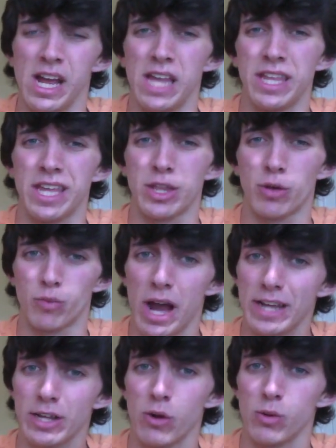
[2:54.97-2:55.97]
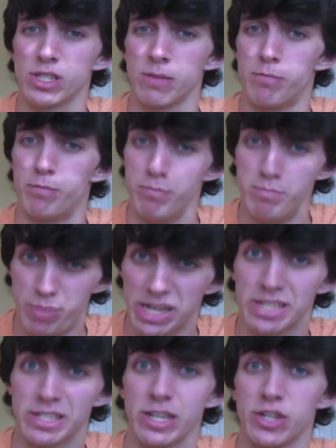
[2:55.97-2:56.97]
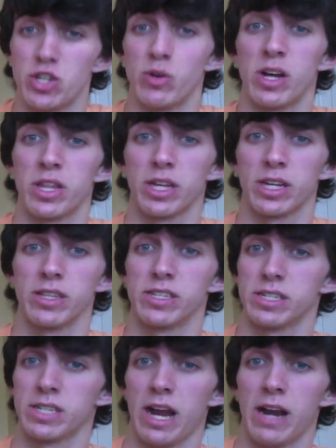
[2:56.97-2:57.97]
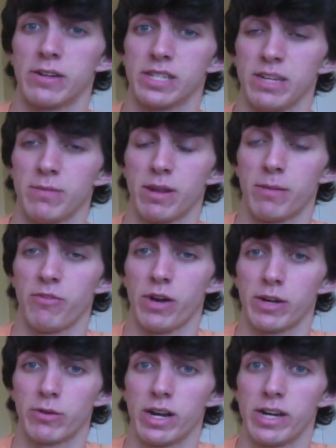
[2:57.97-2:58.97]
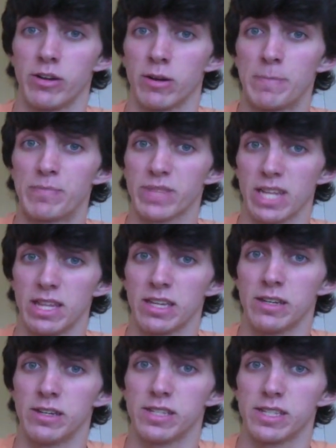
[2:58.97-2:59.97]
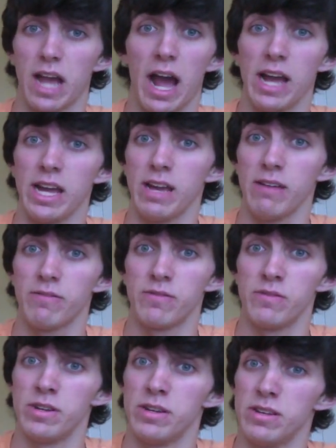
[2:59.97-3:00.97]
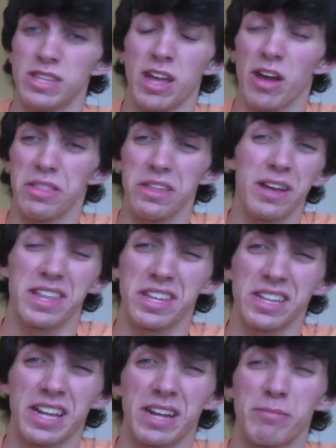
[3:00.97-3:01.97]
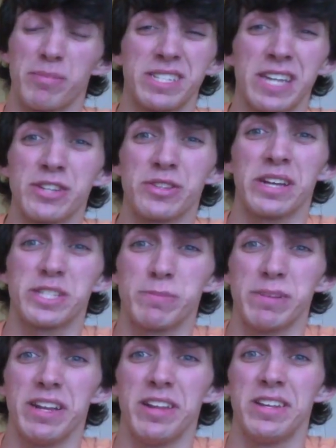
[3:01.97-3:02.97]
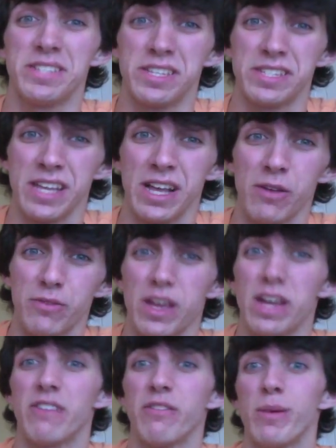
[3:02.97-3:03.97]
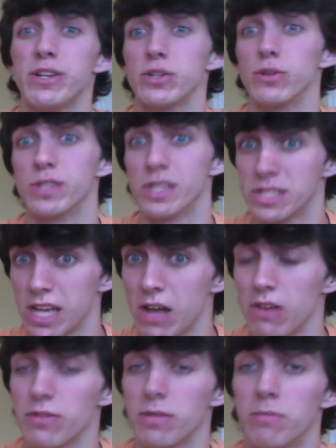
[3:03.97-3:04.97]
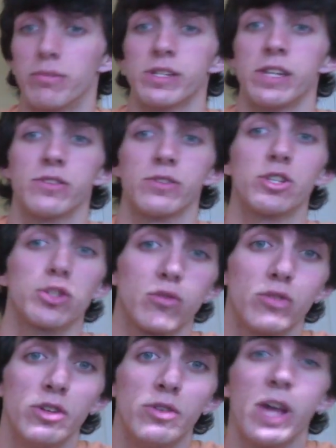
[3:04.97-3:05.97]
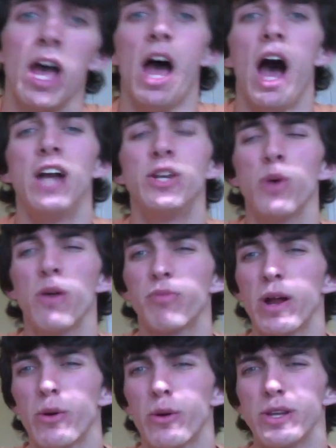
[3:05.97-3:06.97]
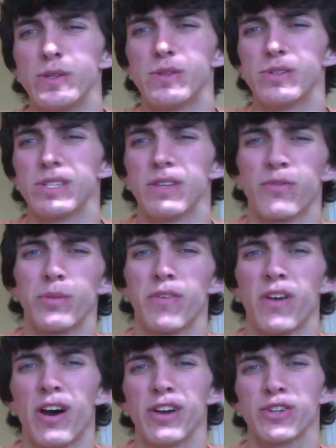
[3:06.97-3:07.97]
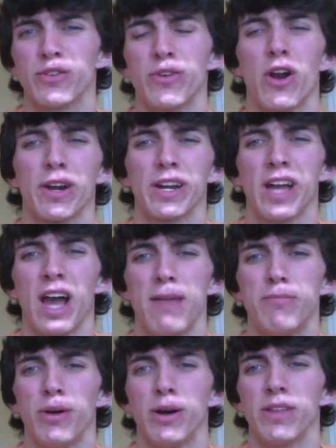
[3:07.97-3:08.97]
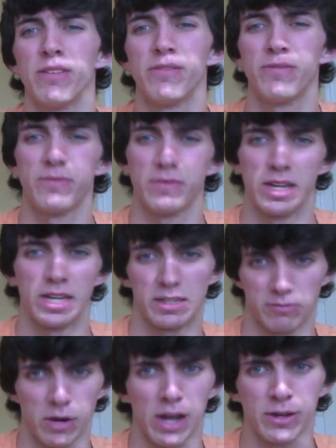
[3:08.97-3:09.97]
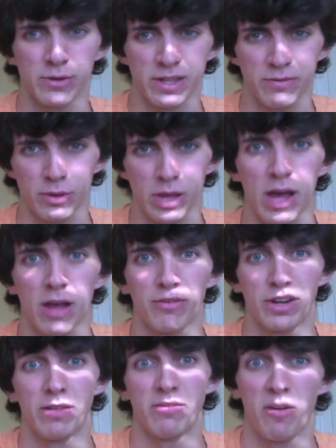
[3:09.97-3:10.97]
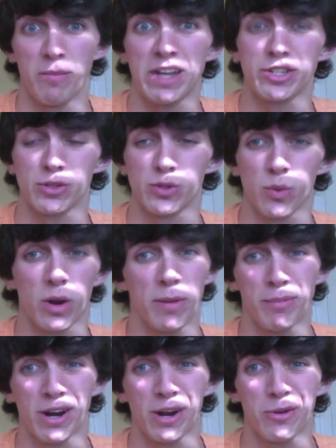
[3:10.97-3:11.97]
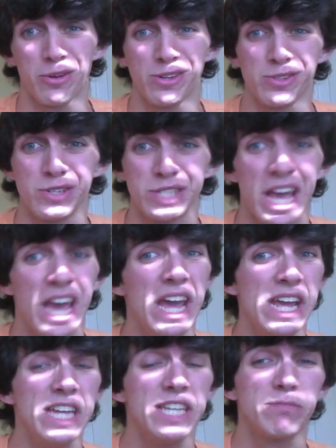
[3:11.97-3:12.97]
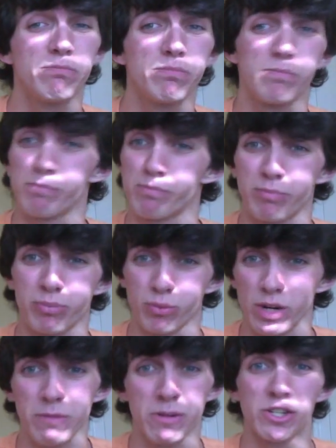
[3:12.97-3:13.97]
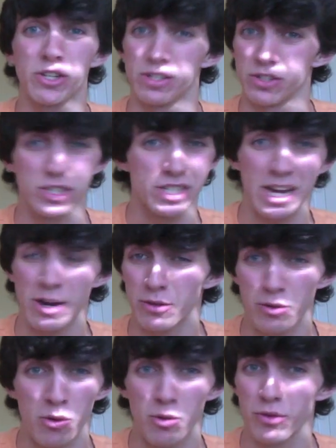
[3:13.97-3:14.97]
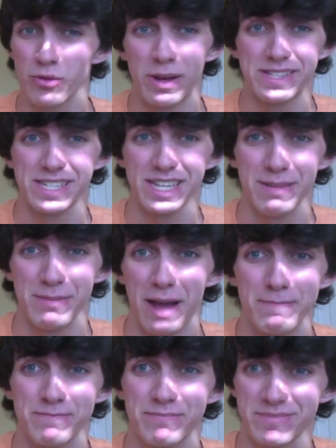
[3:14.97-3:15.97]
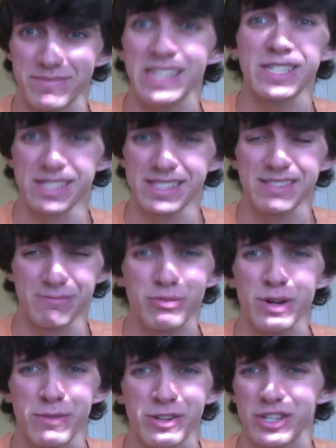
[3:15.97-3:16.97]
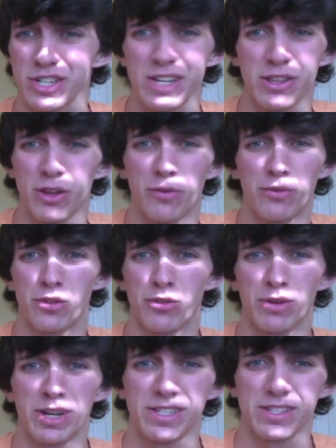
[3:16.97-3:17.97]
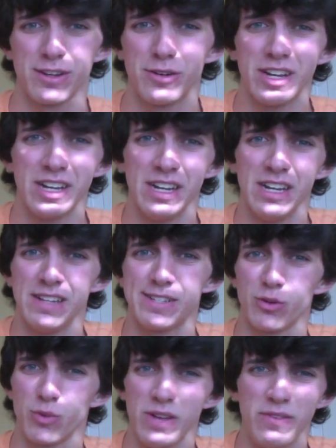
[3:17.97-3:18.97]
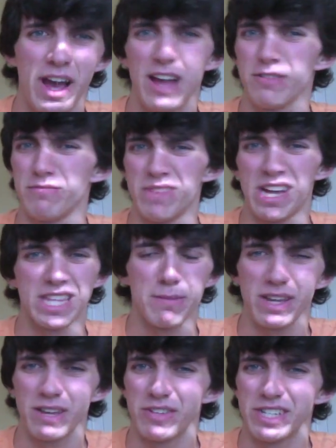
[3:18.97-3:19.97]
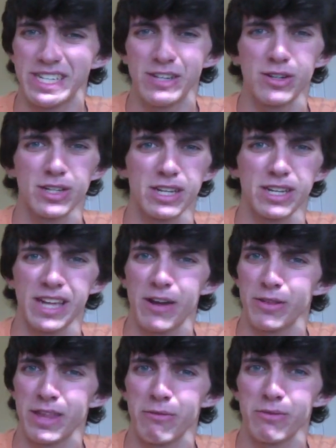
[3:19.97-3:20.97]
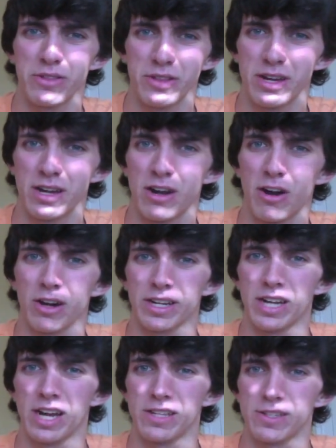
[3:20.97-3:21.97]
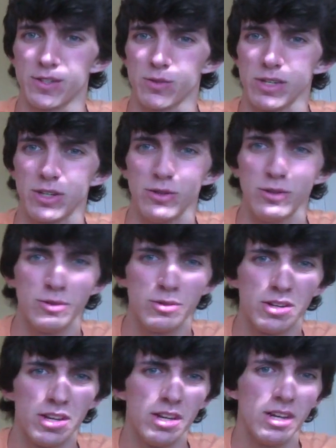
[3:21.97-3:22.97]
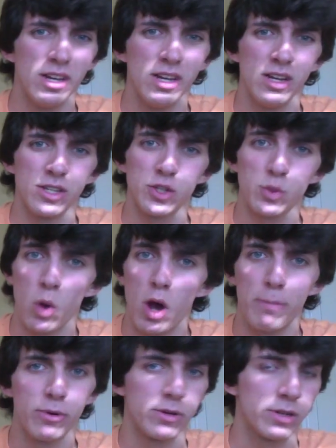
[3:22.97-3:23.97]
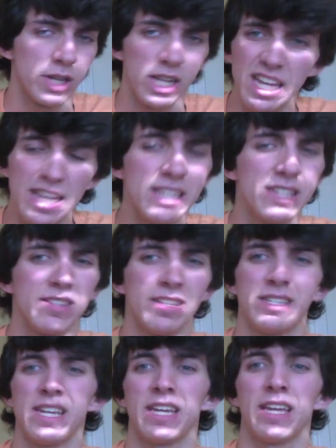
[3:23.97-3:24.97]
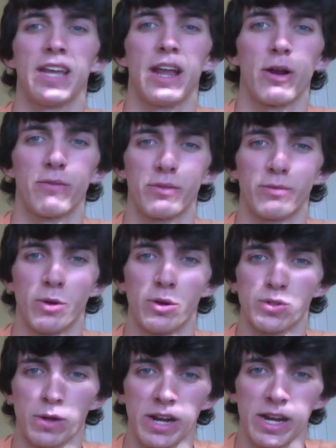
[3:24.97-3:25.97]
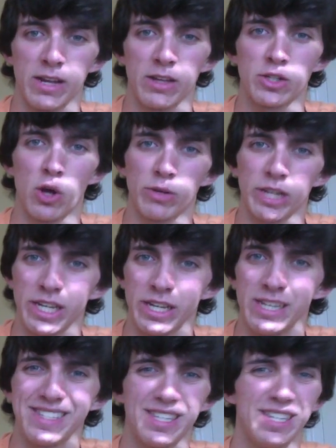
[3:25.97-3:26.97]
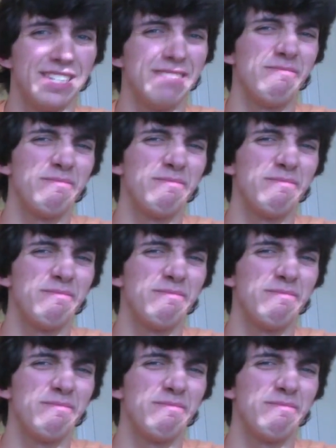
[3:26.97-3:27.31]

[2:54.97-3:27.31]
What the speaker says: And then the Raikou is the biggest issue, I think, in this entire team that I'm fighting right here. And because the only I think that can potentially outspeed it is a Zelf. And if I manage to lose a Zelf, I'm potentially screwed. I do have priority users in the form of Honchkrow and Arcanine, but if, Raikou's at full health, and if I manage to lose one of my priority users, he's pretty much can just tear a hole through my team. That's pretty much it, though, for threats, though. It's your Weavile, not that big of a deal. Can counter that with Arcanine and Suicune. Swampert, easily taken care of with Roserade. Togekiss,